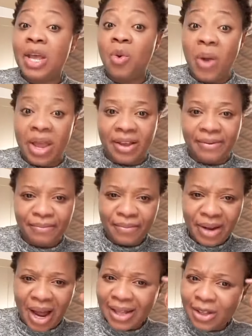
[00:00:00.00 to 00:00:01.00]
away.
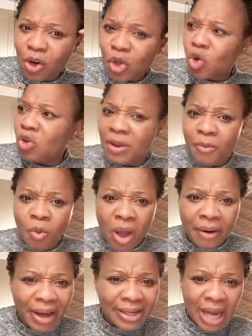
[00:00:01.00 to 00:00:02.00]
And the Lord told him,
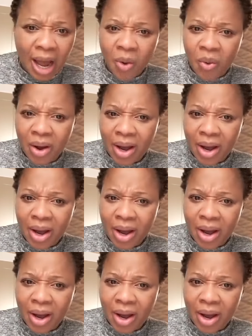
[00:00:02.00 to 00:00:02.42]
Where are thou?